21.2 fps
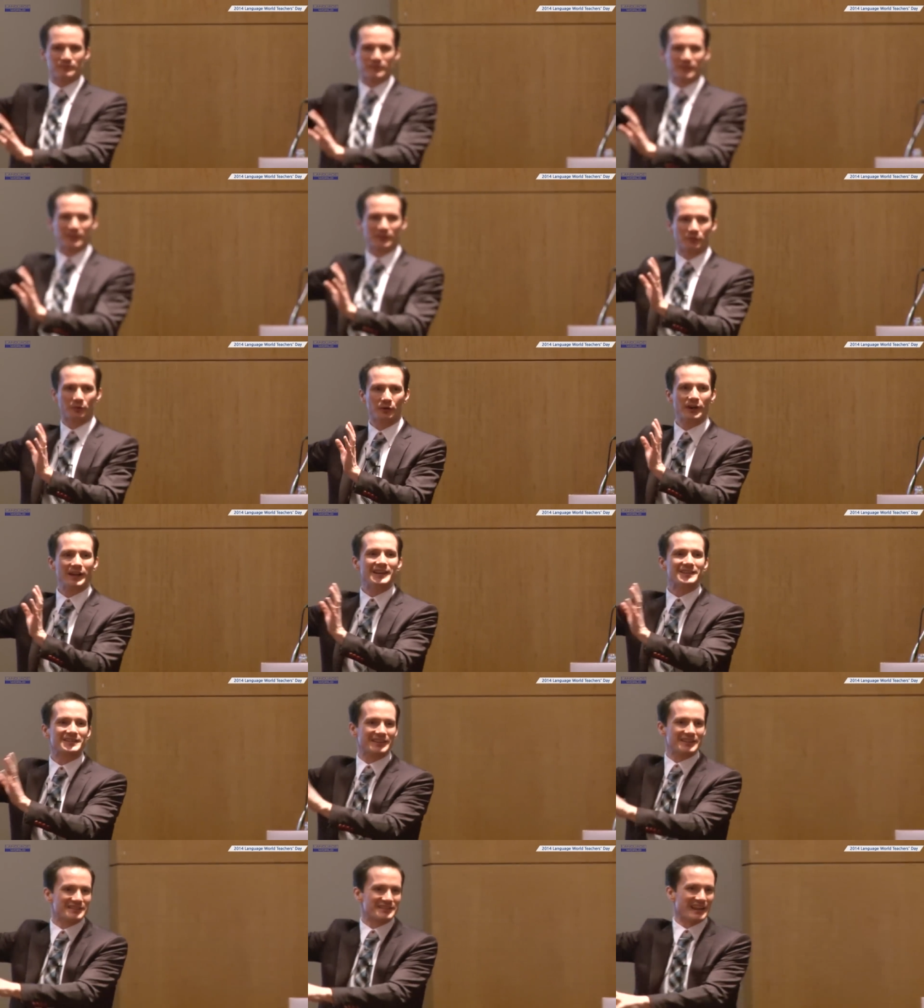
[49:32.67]

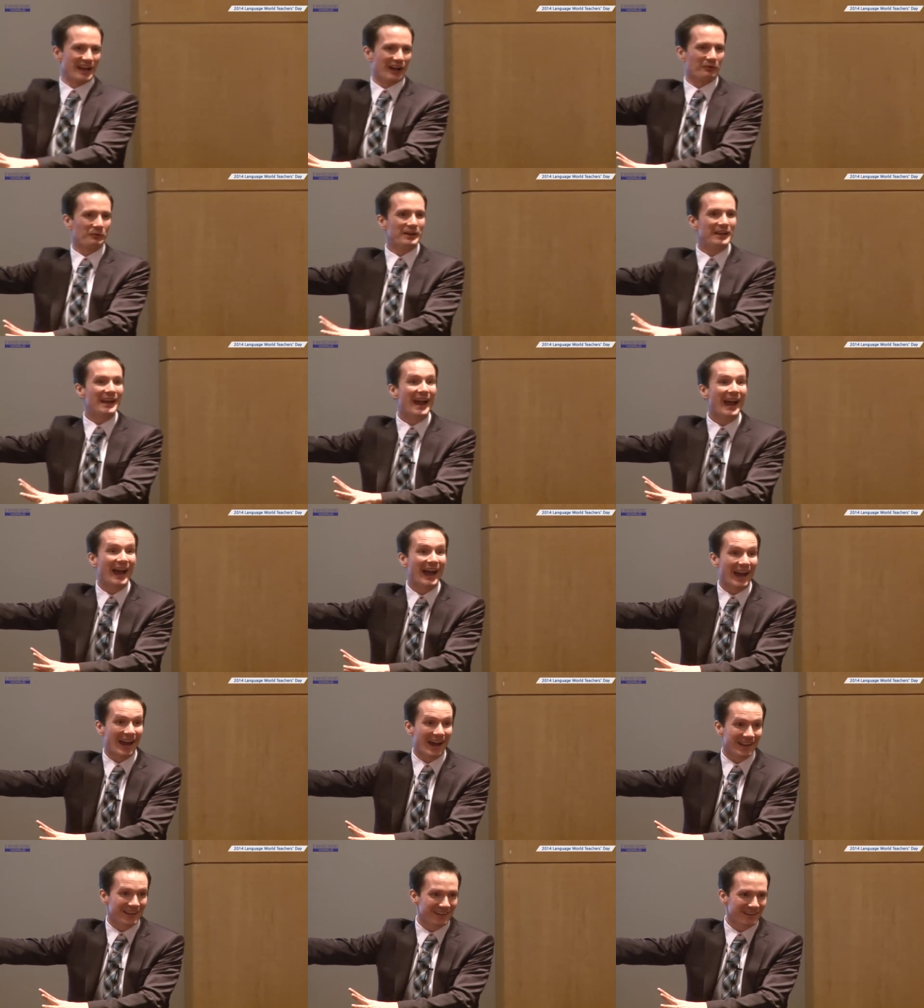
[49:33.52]
reasons that we
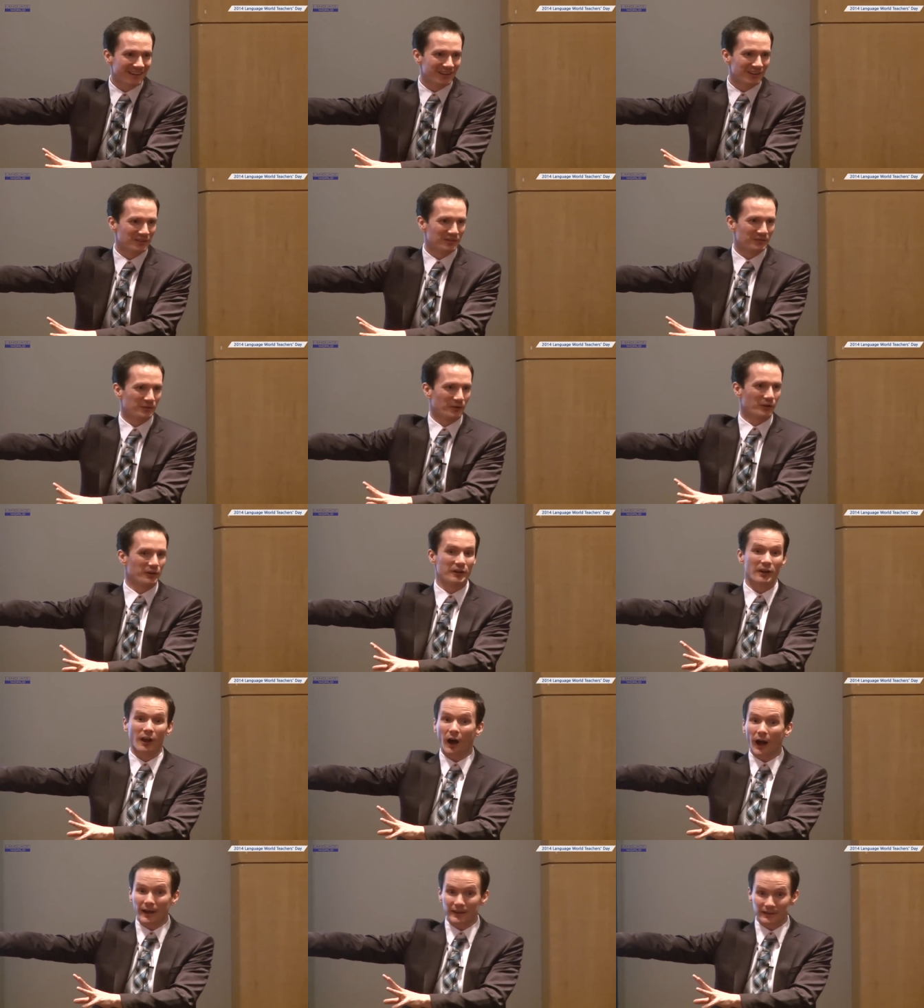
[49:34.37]
had for
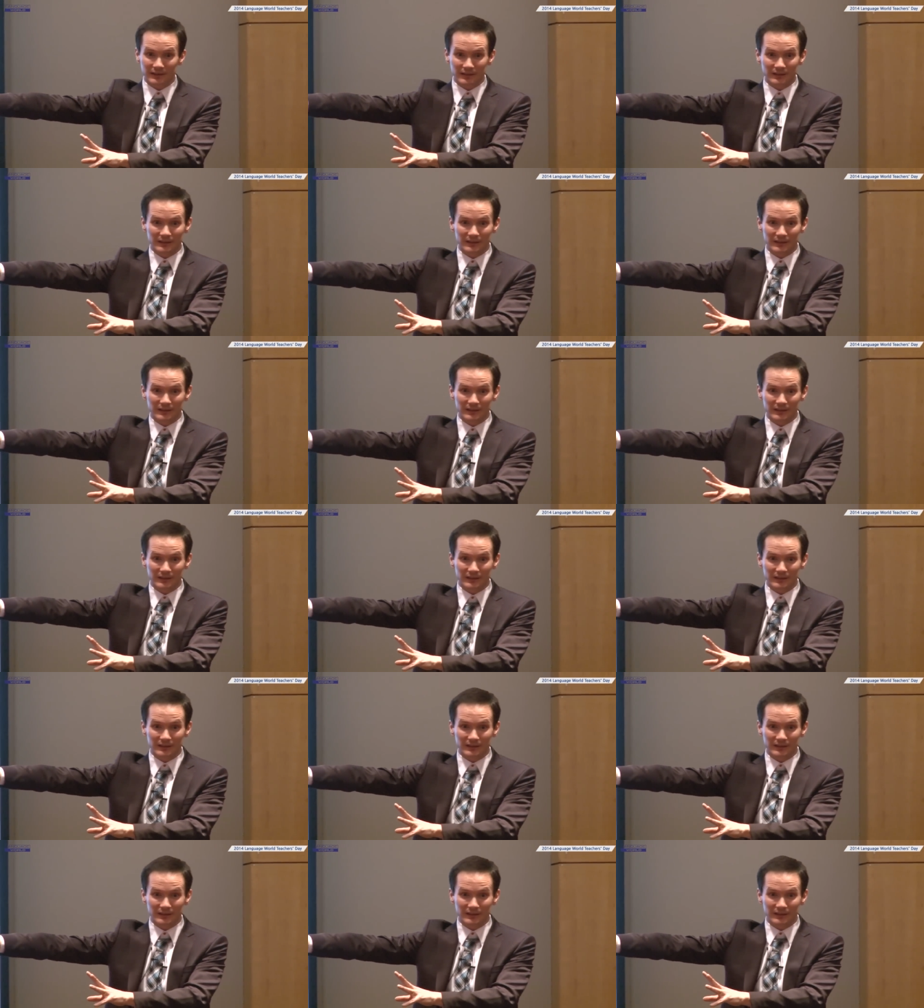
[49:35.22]
not